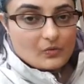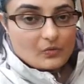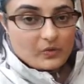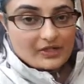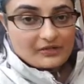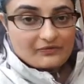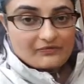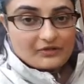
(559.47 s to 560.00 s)

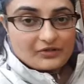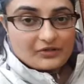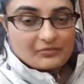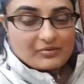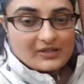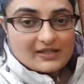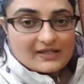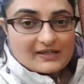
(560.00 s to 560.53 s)
when you've got
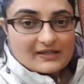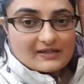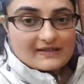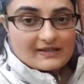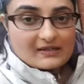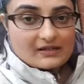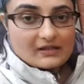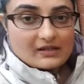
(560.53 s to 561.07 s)
your
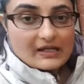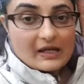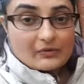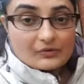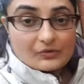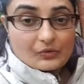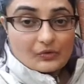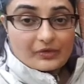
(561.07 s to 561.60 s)
plants
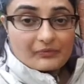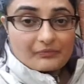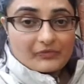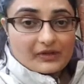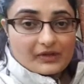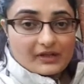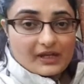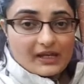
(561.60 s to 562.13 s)
outdoor,
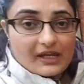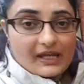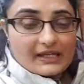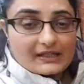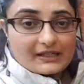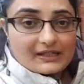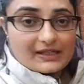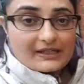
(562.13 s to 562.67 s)
okay,
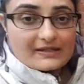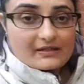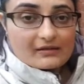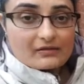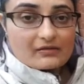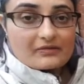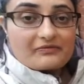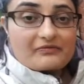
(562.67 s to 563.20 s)
and it gets
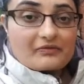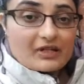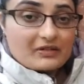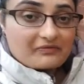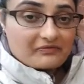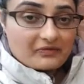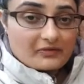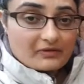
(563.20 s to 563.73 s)
a lot of
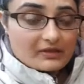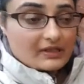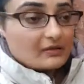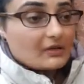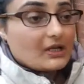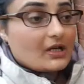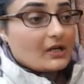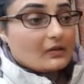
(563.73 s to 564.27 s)
rainfall,
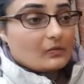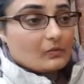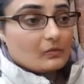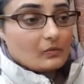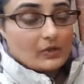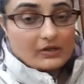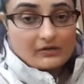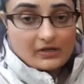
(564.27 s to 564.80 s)
now
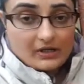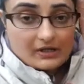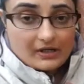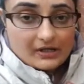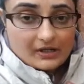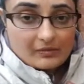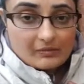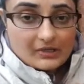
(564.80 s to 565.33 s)
where
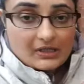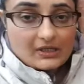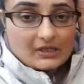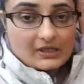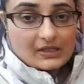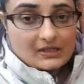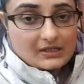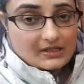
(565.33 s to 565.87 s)
I am,
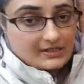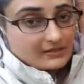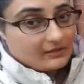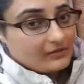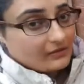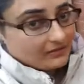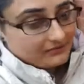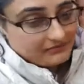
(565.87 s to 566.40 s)
it gets
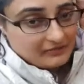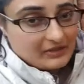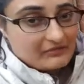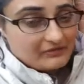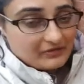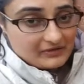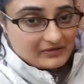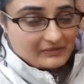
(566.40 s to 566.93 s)
a lot of
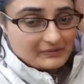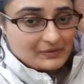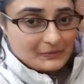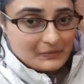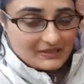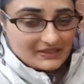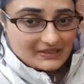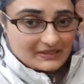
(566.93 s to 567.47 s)
rainfall
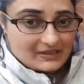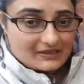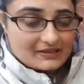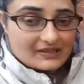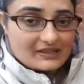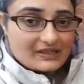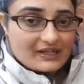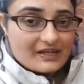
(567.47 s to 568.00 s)
during winter,
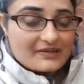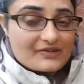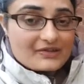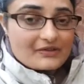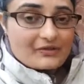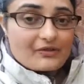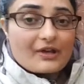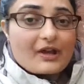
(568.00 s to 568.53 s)
okay,
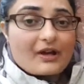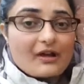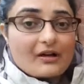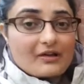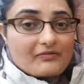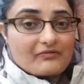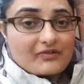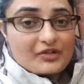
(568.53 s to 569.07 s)
so
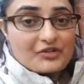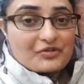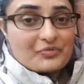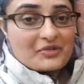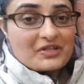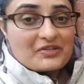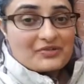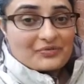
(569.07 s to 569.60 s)
I
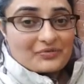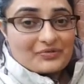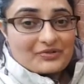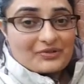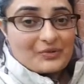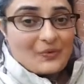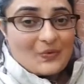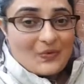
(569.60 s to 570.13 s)
virtually
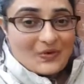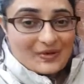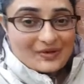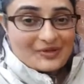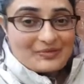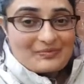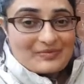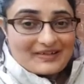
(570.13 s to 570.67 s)
don't
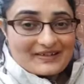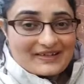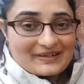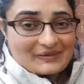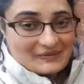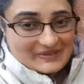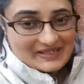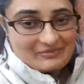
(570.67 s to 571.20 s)
water
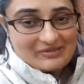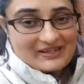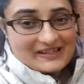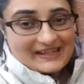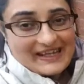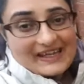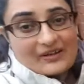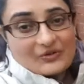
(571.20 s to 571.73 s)
my tulsi
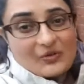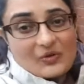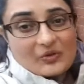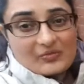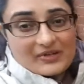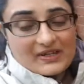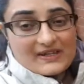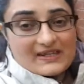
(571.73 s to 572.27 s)
plant at
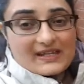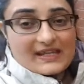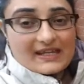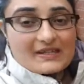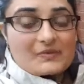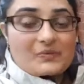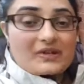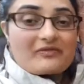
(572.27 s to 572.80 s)
all, because
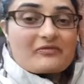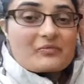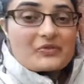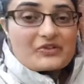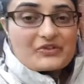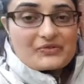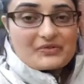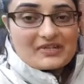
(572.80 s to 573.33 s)
it gets whatever
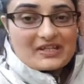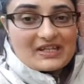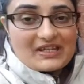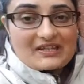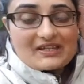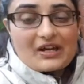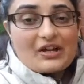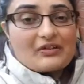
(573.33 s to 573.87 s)
moisture it
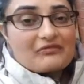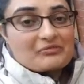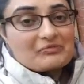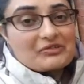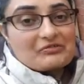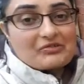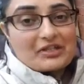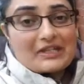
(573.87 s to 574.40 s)
needs
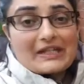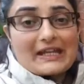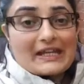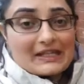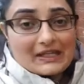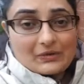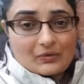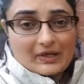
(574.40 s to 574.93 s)
from the rain
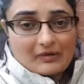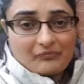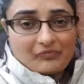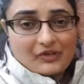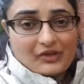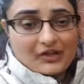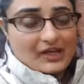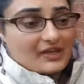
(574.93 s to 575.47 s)
anyway,
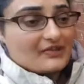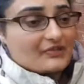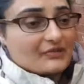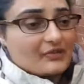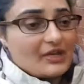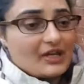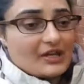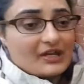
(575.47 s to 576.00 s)
okay,
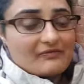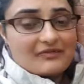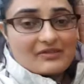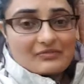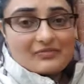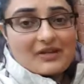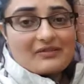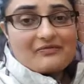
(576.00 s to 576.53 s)
so if
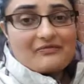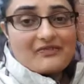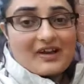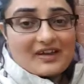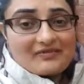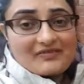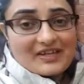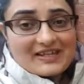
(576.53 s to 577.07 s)
it's rained
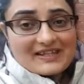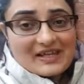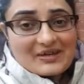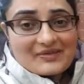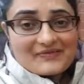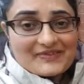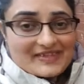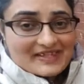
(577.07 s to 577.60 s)
5 days
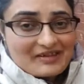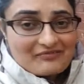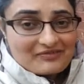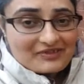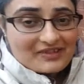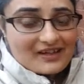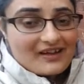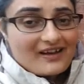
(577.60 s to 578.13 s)
out of
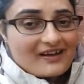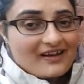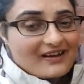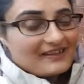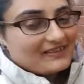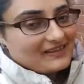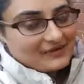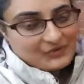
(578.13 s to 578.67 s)
seven,
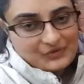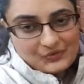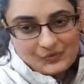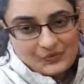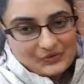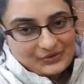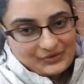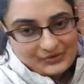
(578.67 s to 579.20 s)
I then
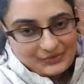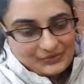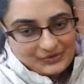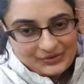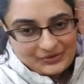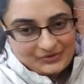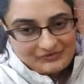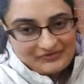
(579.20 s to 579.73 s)
don't want to
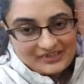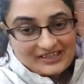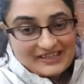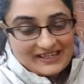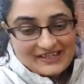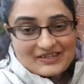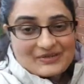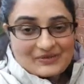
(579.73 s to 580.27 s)
water it for
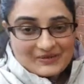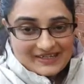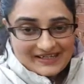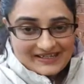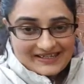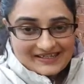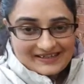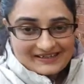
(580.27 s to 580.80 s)
the next 2
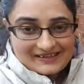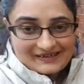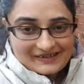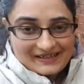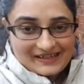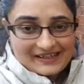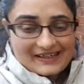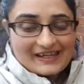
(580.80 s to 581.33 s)
days,
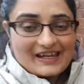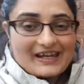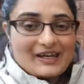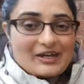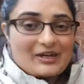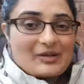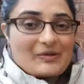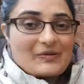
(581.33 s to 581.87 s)
okay.
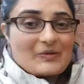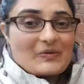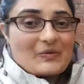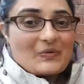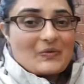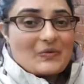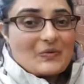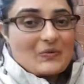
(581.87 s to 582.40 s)

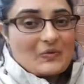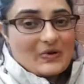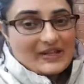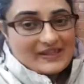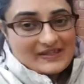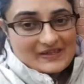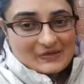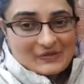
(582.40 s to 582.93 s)

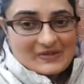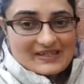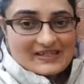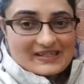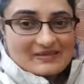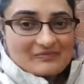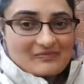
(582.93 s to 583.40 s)
When the soil